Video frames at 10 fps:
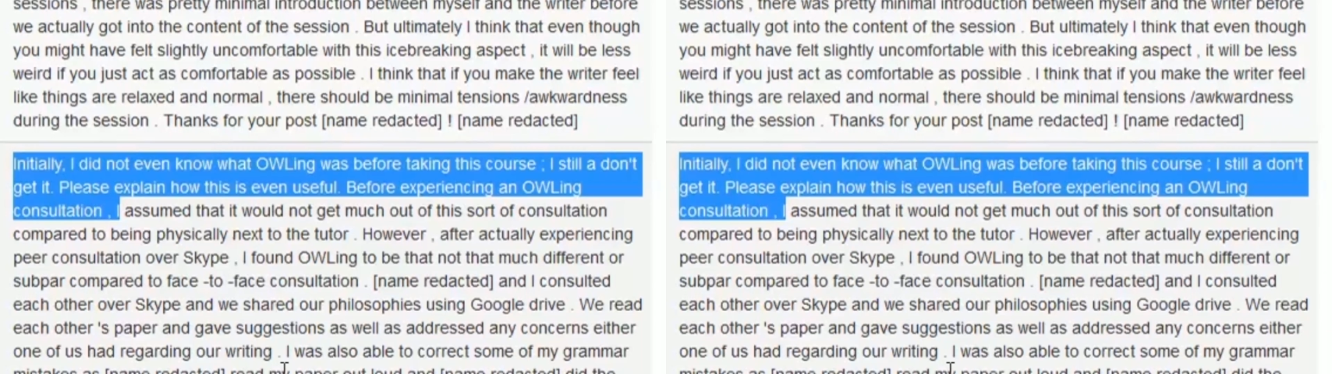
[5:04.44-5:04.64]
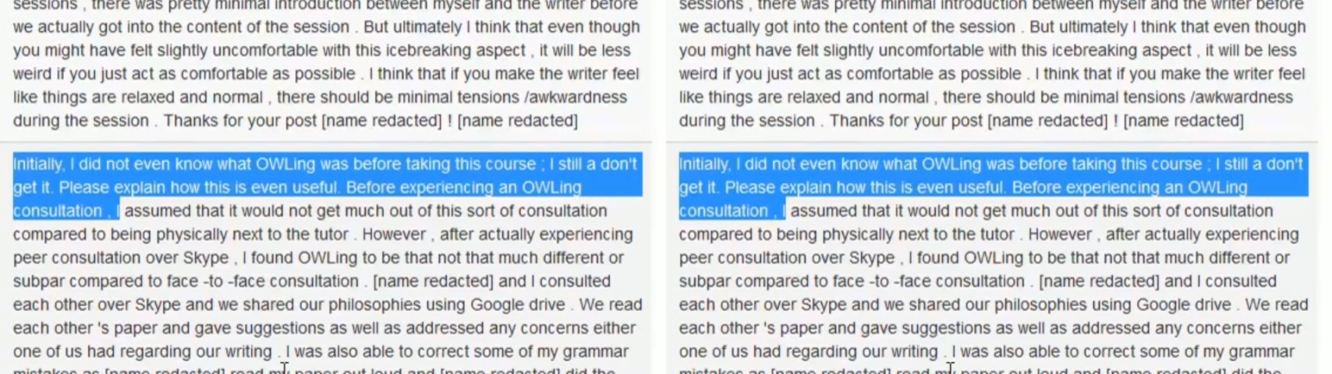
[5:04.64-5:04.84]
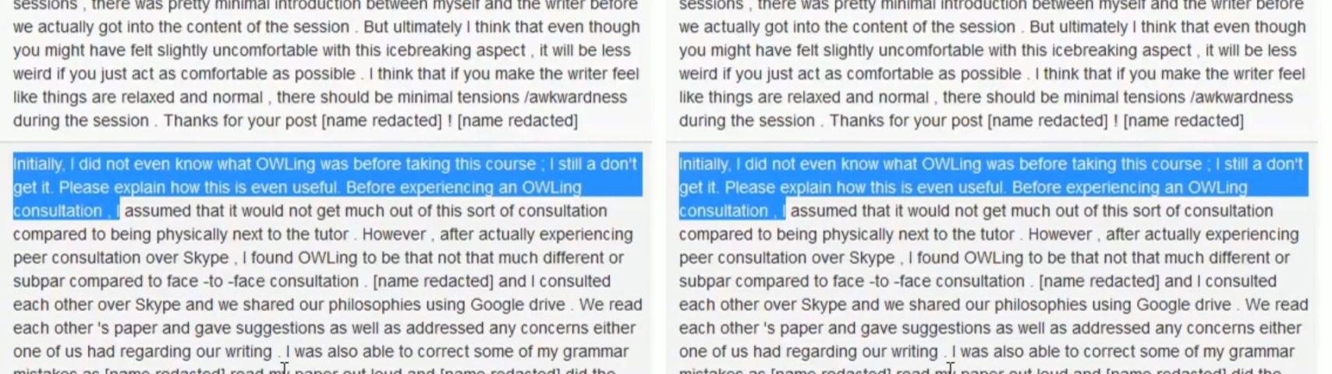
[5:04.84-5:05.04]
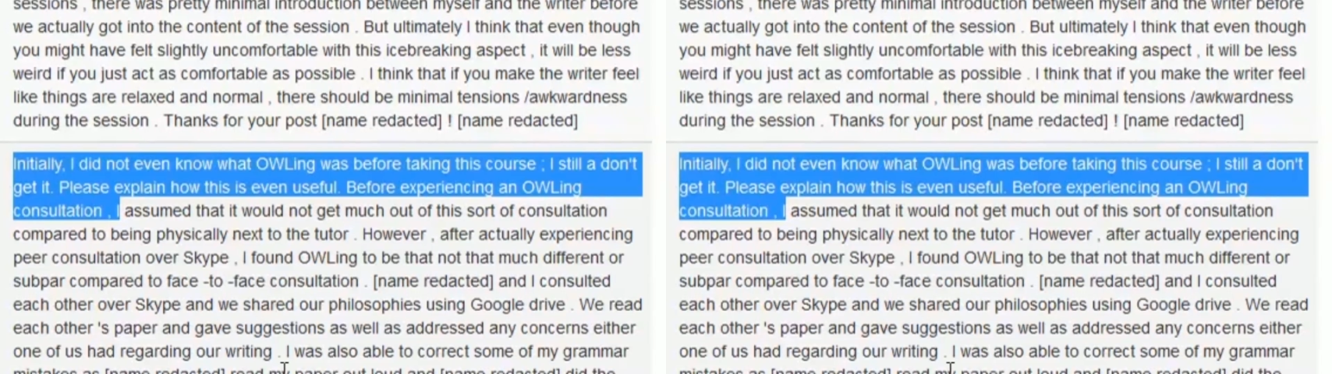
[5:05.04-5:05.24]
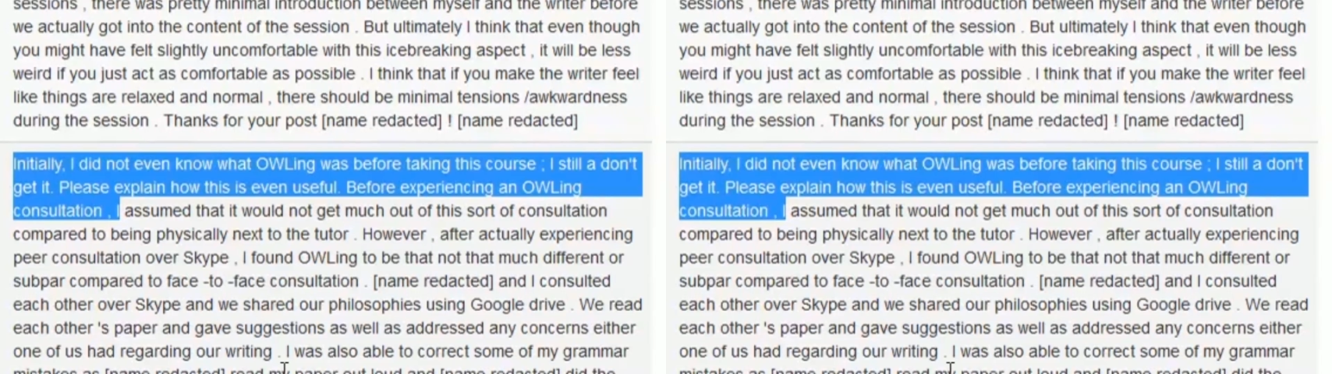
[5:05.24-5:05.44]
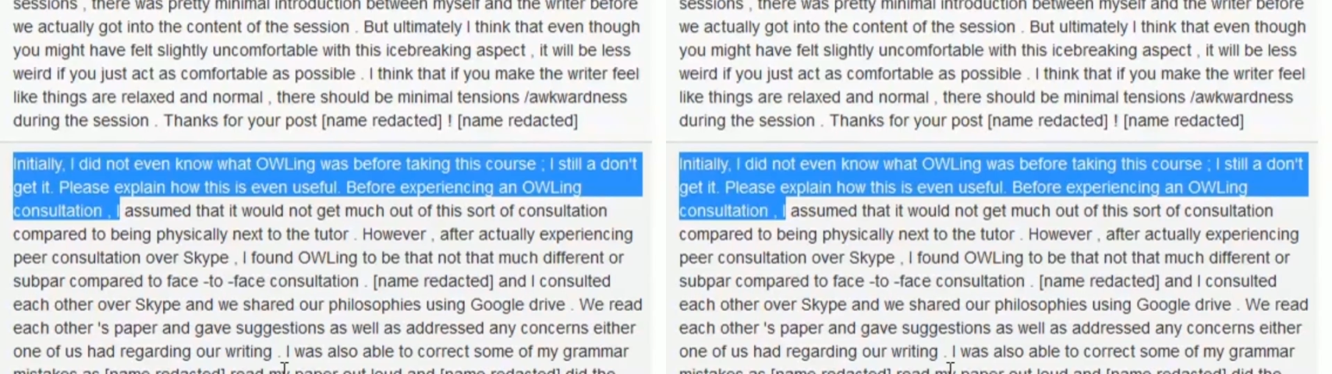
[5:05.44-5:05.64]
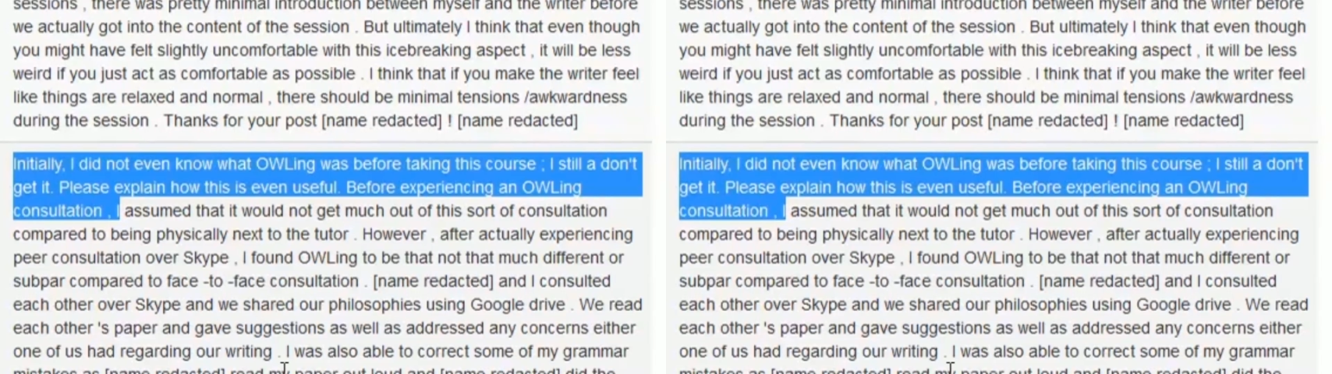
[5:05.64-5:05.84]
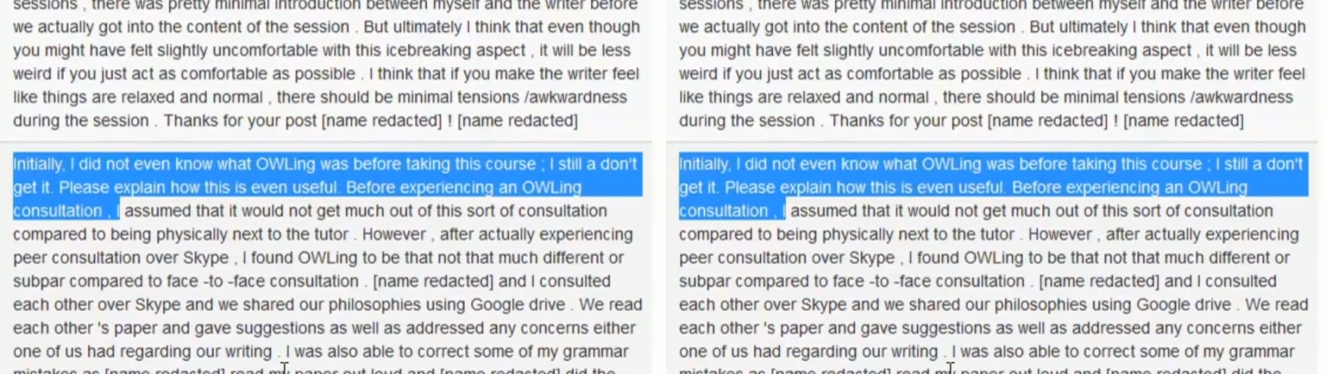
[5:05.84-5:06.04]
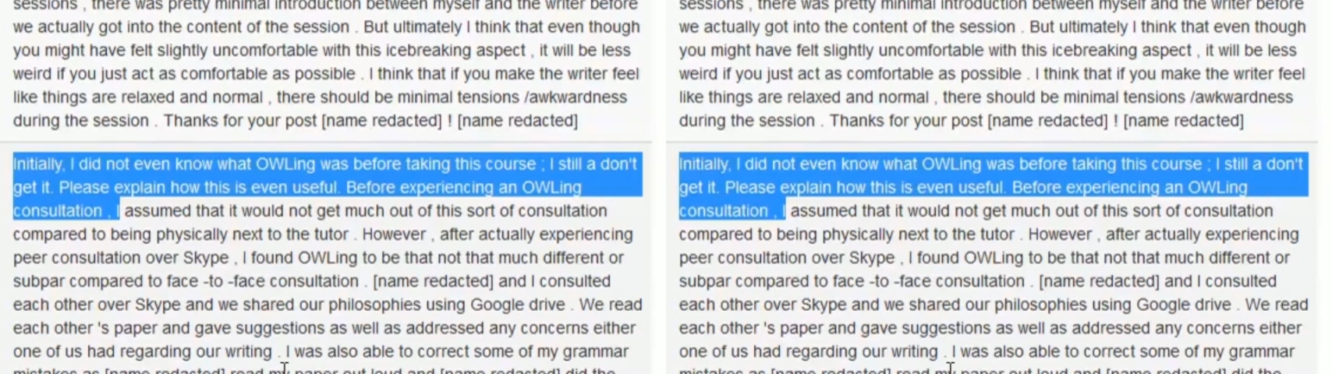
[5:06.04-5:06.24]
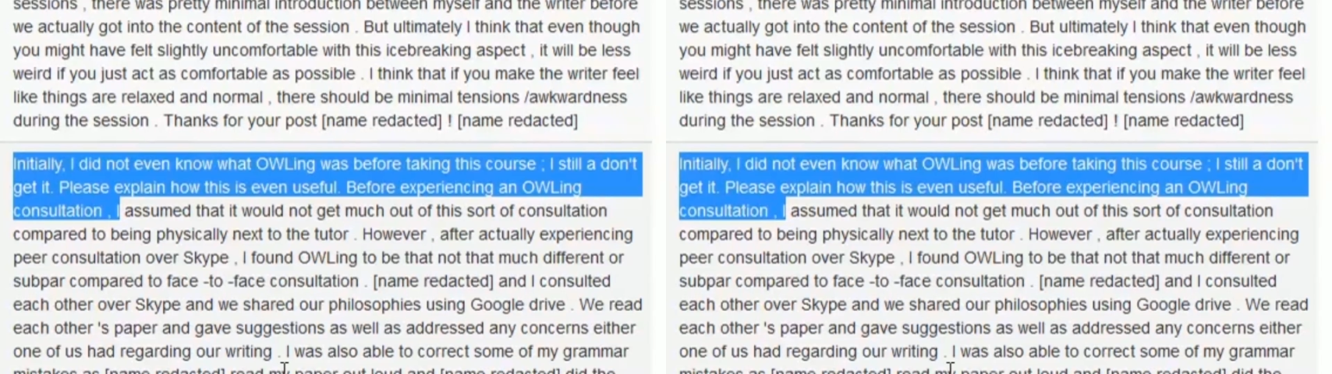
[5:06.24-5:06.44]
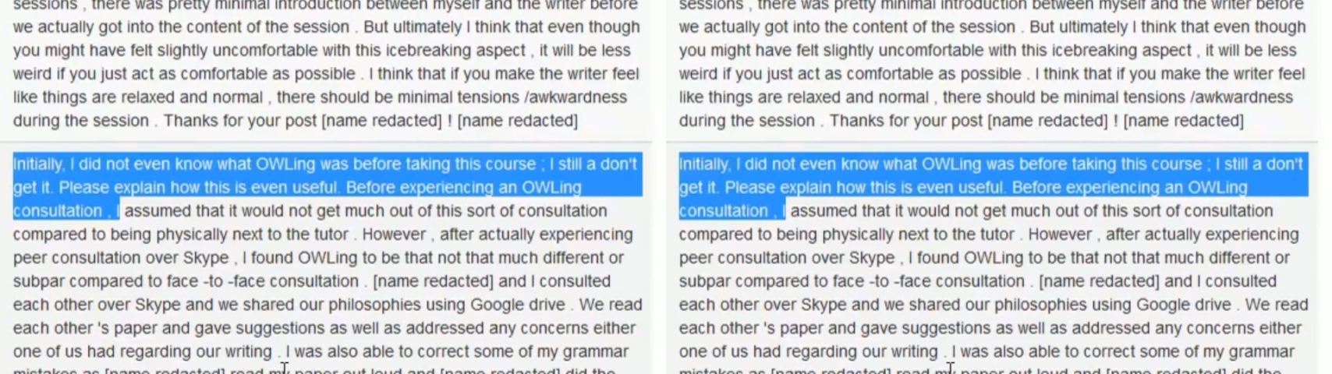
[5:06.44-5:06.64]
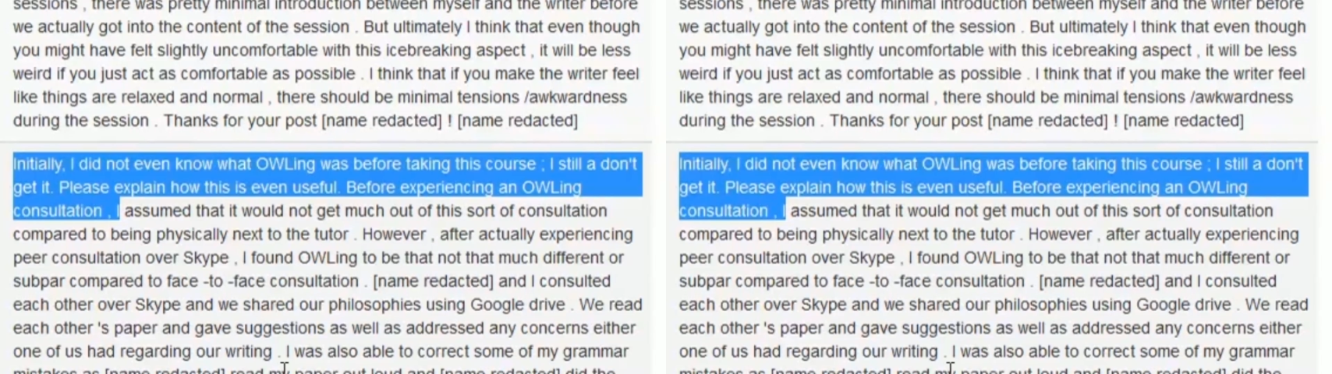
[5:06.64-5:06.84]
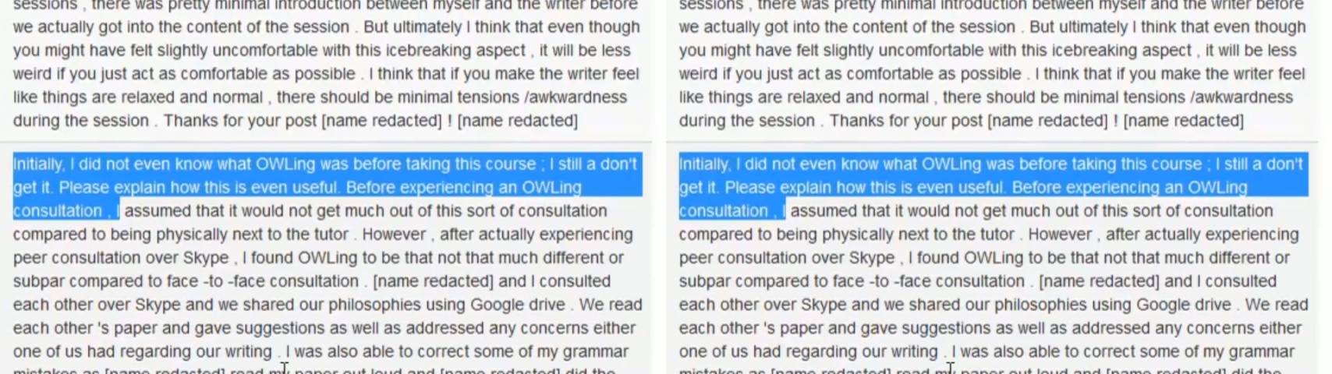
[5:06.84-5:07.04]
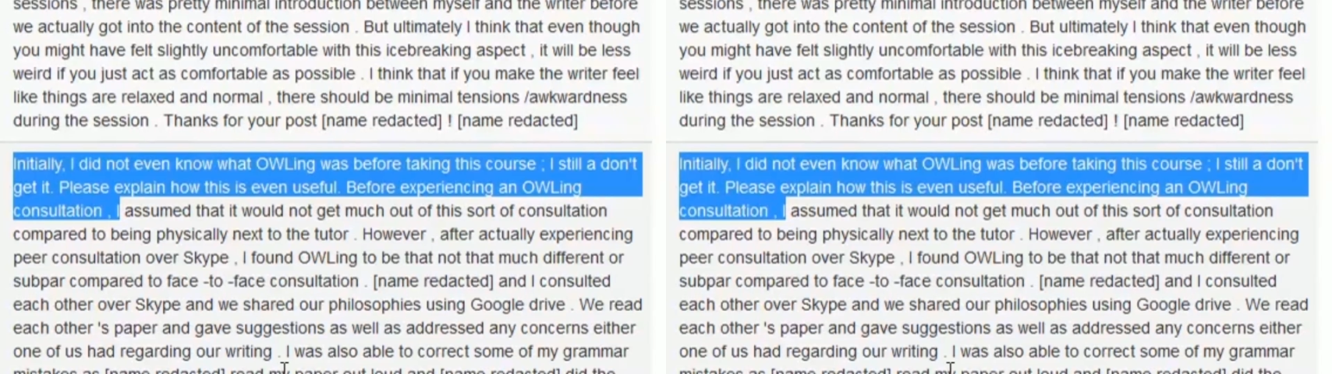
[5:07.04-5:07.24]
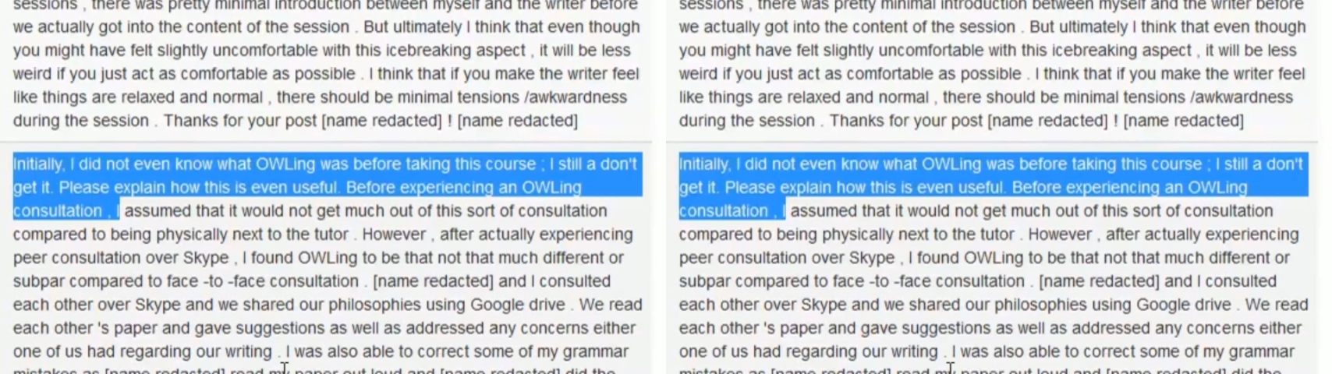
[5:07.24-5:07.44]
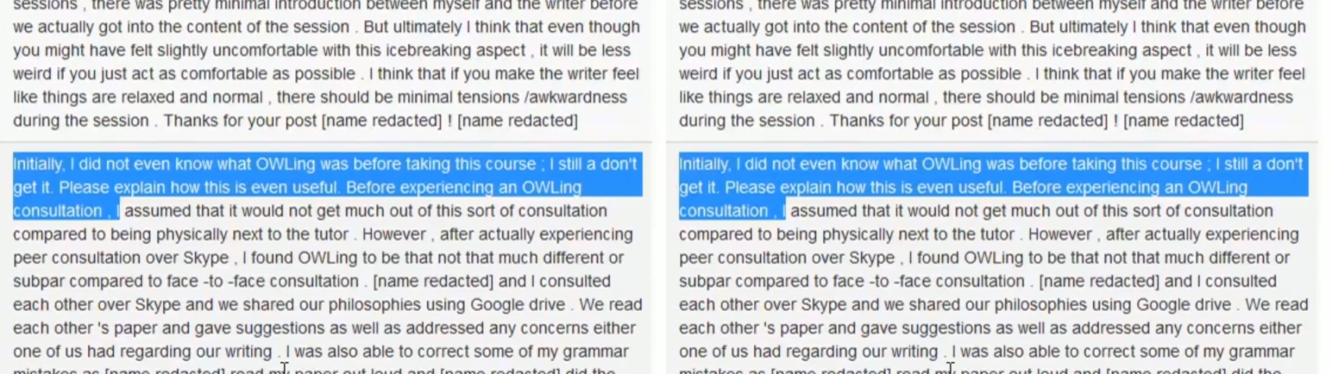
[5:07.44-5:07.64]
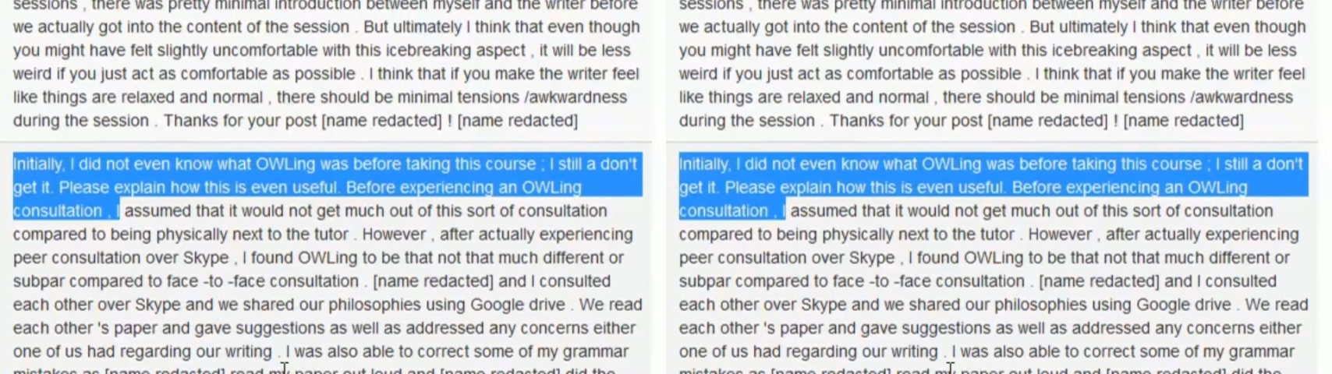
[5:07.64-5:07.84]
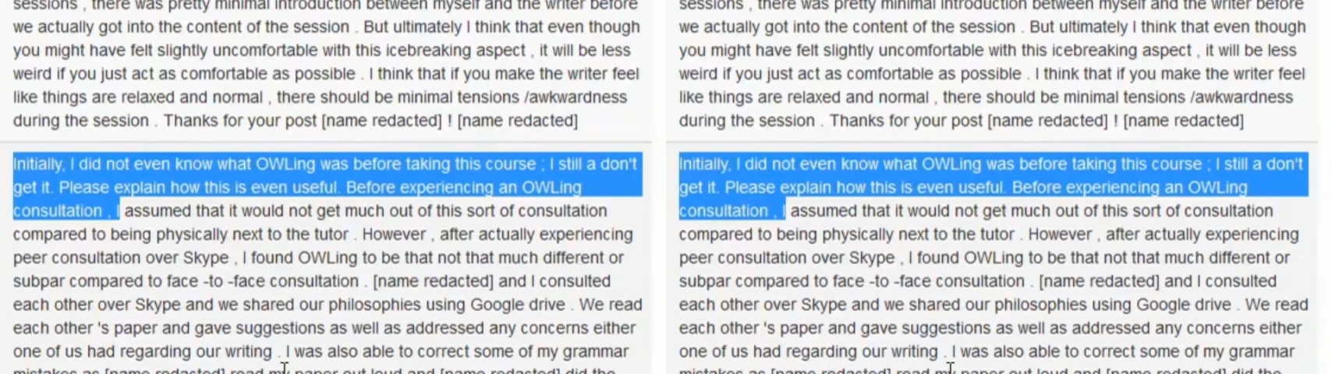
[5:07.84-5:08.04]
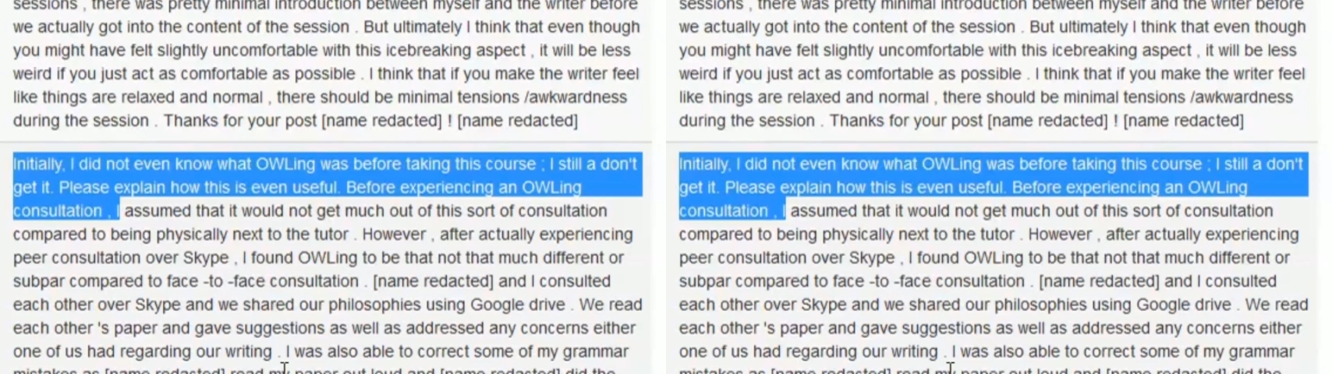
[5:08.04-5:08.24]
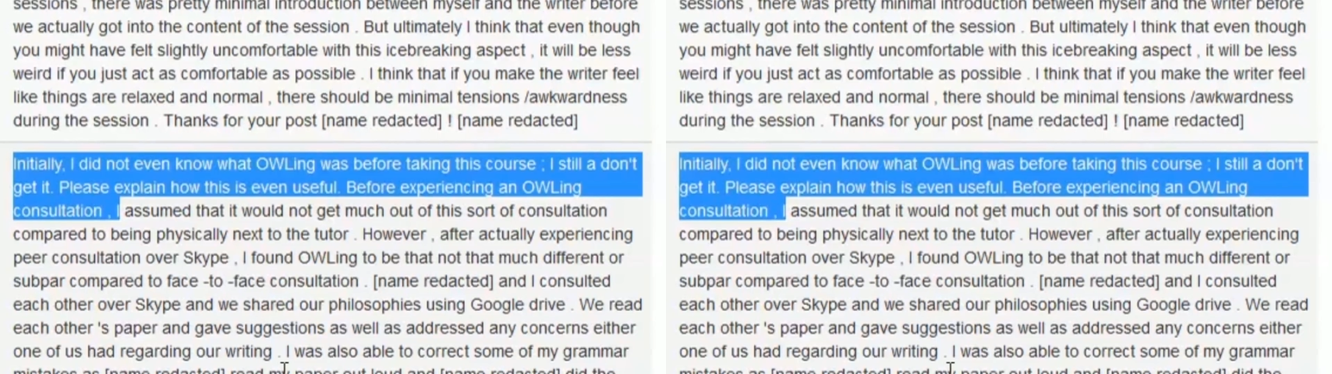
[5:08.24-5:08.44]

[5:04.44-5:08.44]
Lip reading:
(no speaker visible)